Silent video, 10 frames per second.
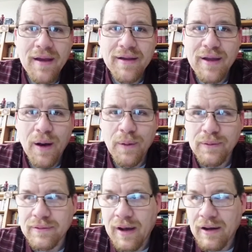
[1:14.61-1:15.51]

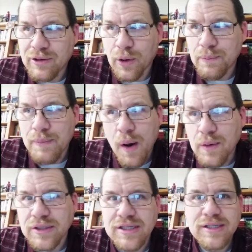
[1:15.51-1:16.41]
God told
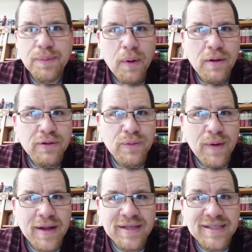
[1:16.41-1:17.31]
Moses to part the
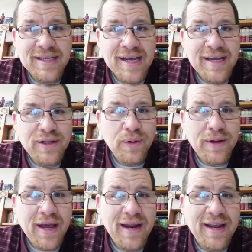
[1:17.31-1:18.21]
Red Sea. He told
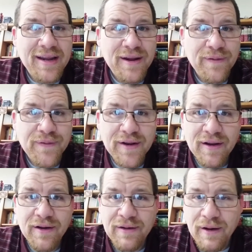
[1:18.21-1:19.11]
Gideon to defeat
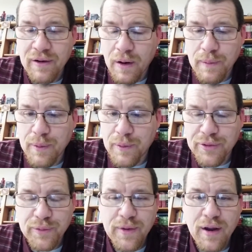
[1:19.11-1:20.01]
an army
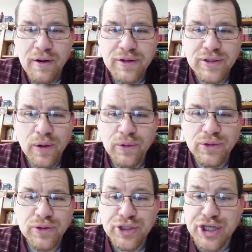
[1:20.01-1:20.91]
with 300
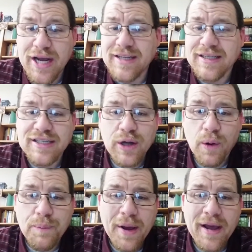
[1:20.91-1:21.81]
soldiers. Jesus
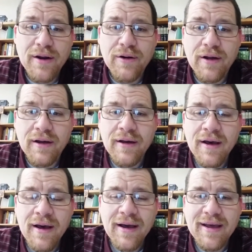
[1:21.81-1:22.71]
told Peter to
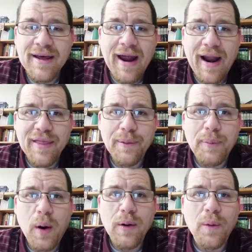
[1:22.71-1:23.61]
get out of the
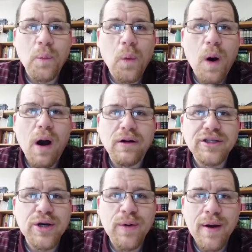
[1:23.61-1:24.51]
boat and walk
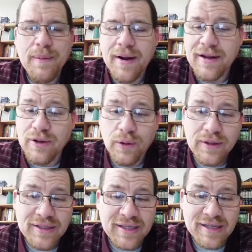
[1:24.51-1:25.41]
to him, and he told
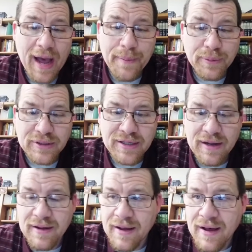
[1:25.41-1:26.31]
his disciples
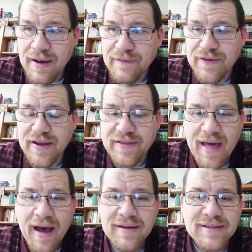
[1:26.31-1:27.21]
to feed
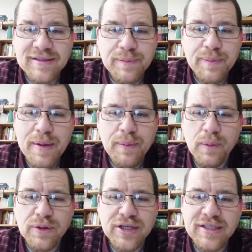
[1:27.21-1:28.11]
thousands of people
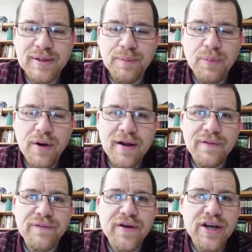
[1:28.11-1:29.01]
with just some bread
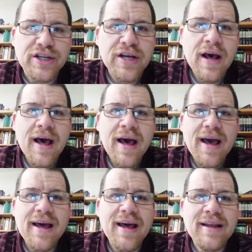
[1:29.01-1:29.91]
and fish.
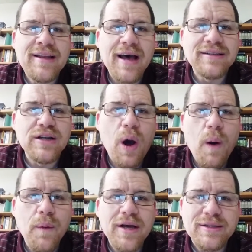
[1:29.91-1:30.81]
It doesn't
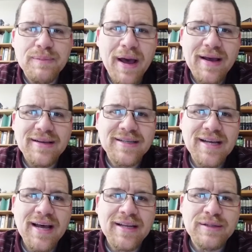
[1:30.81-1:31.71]
always make
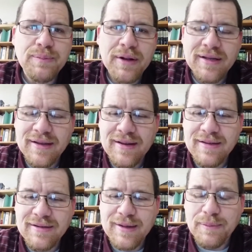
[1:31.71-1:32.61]
sense, but
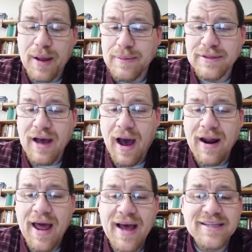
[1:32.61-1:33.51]
sometimes God
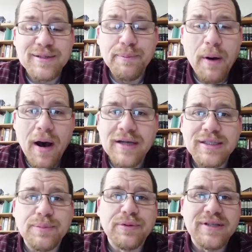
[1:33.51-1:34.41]
has
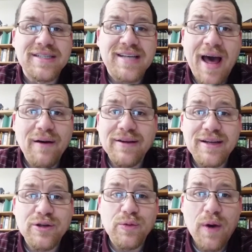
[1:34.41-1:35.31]
impossible
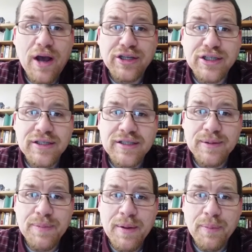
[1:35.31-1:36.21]
sounding directions to
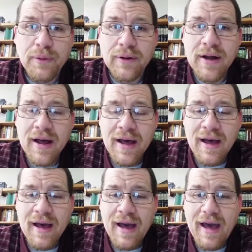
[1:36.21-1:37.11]
people,
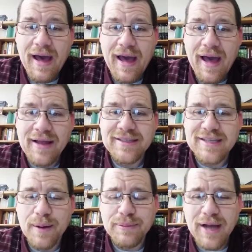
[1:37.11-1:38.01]
and
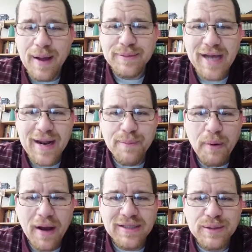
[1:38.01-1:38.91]
sometimes that
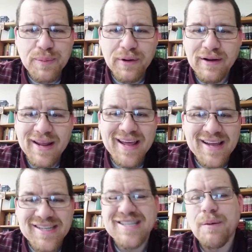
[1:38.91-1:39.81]
impossibility
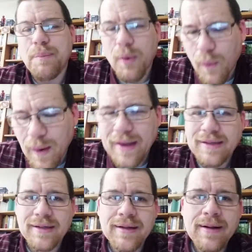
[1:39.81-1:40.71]
is the
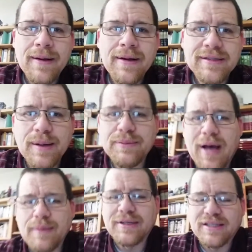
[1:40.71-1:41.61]
point.
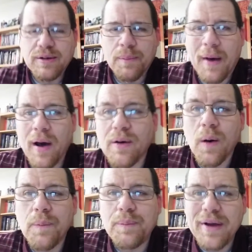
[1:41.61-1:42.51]
Sometimes it's about
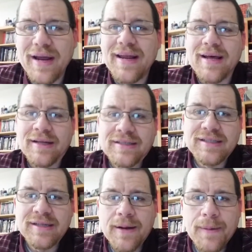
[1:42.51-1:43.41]

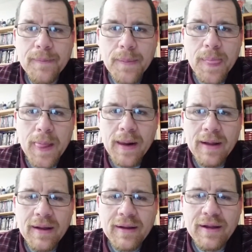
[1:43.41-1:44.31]
obedience.
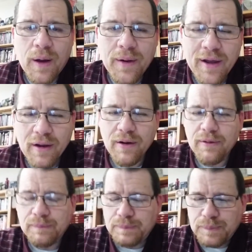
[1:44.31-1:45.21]
Here,